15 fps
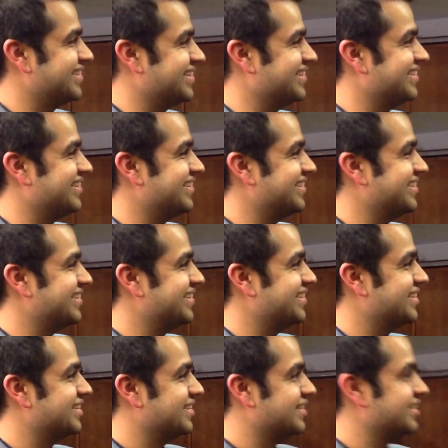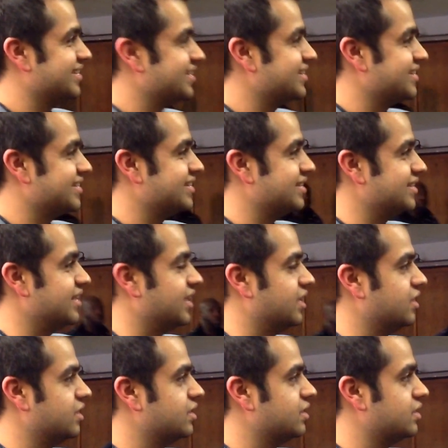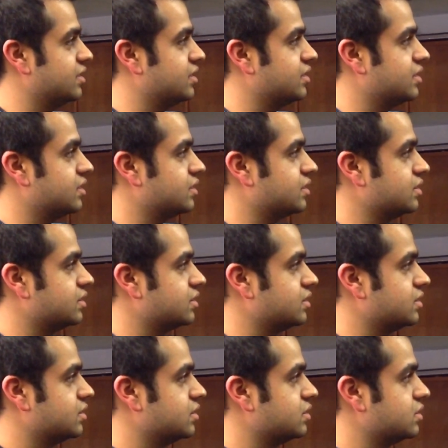(not speaking)